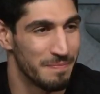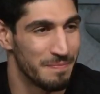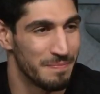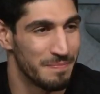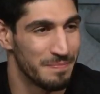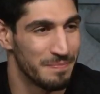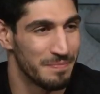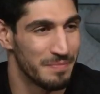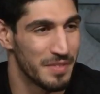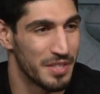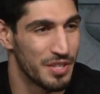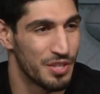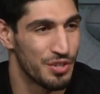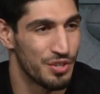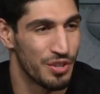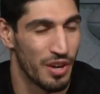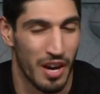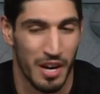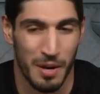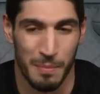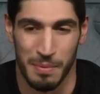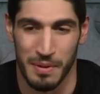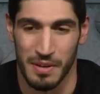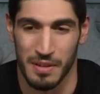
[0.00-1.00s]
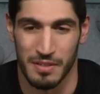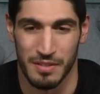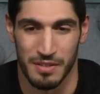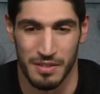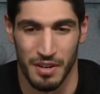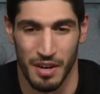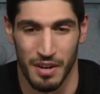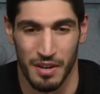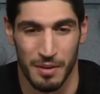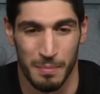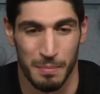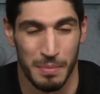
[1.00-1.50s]
That's all you're focused on.
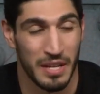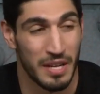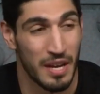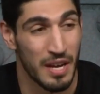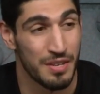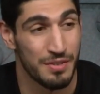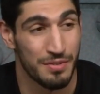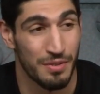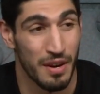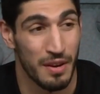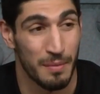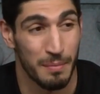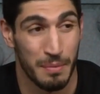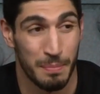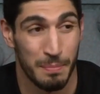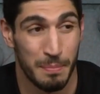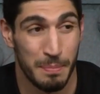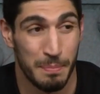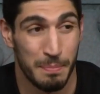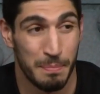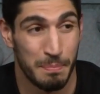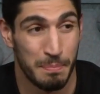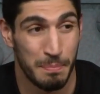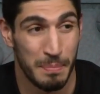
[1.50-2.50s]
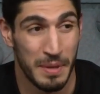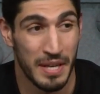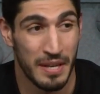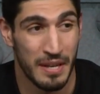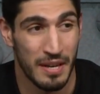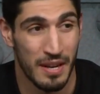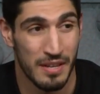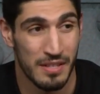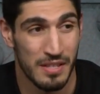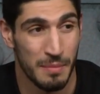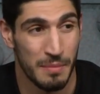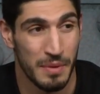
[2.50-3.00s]
Obviously, you're focused on the NBA and
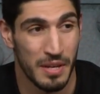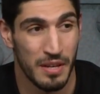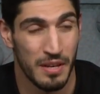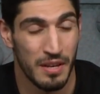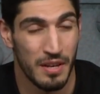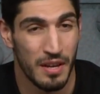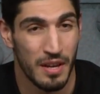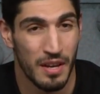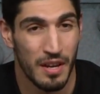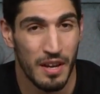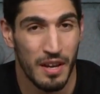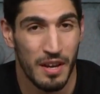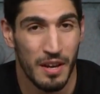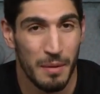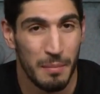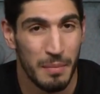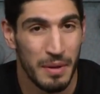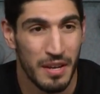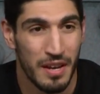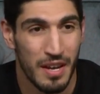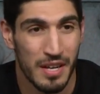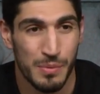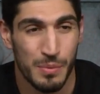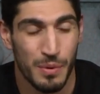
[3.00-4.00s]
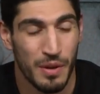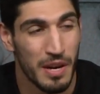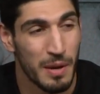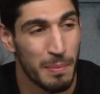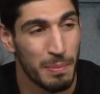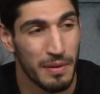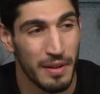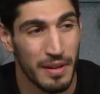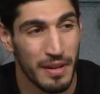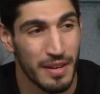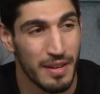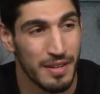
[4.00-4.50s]
the off-season, but because we're gonna
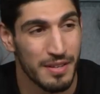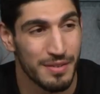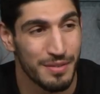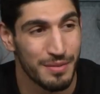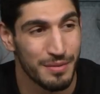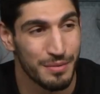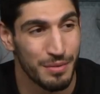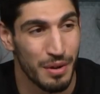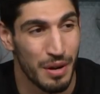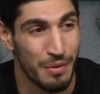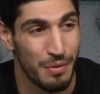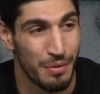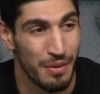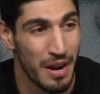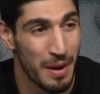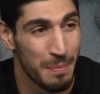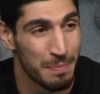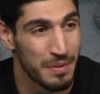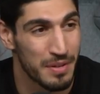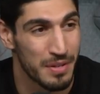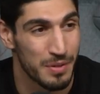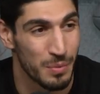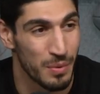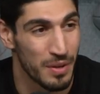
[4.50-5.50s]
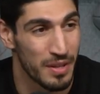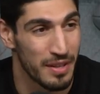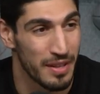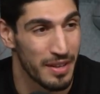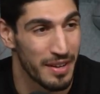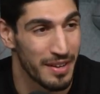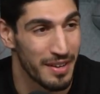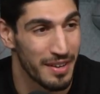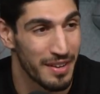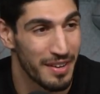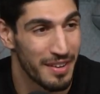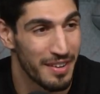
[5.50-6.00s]
play against Toronto Raptors one
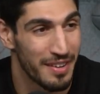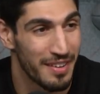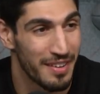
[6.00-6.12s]
day.